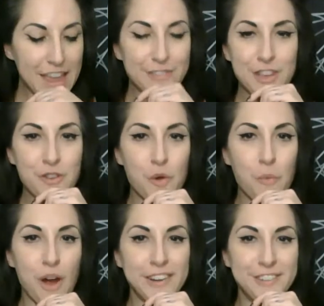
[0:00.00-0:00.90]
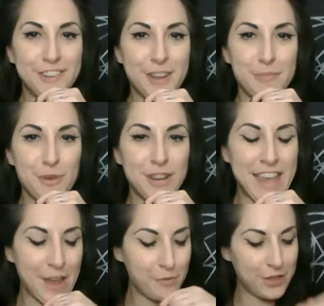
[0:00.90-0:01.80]
that you're wanting to
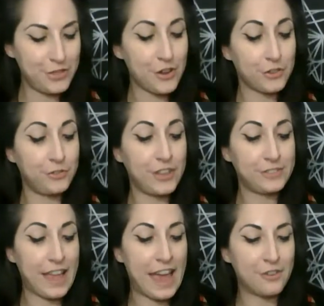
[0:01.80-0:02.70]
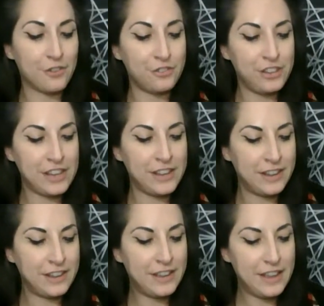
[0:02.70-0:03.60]
communicate with. There's this energy,
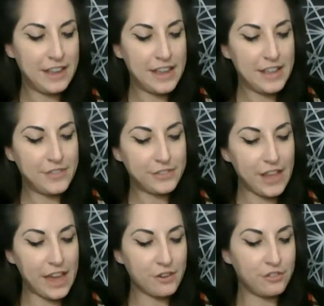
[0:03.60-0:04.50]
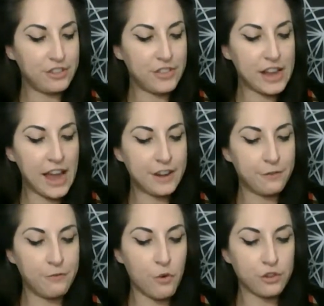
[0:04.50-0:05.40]
this energy that kind of
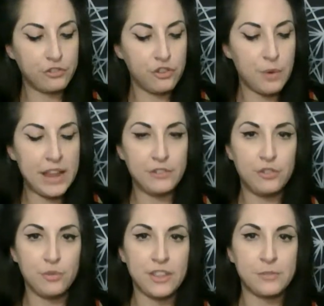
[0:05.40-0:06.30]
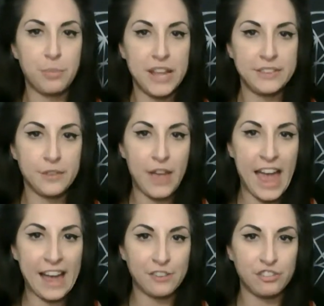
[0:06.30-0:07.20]
forced you into this place of
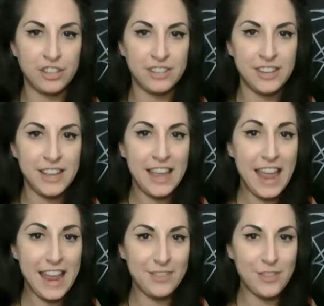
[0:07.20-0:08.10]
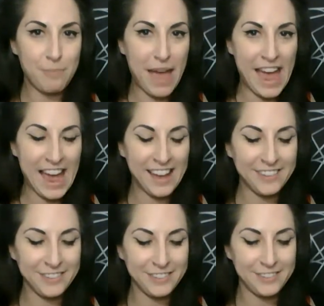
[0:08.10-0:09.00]
action in the
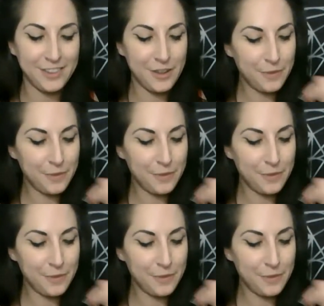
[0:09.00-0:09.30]
past,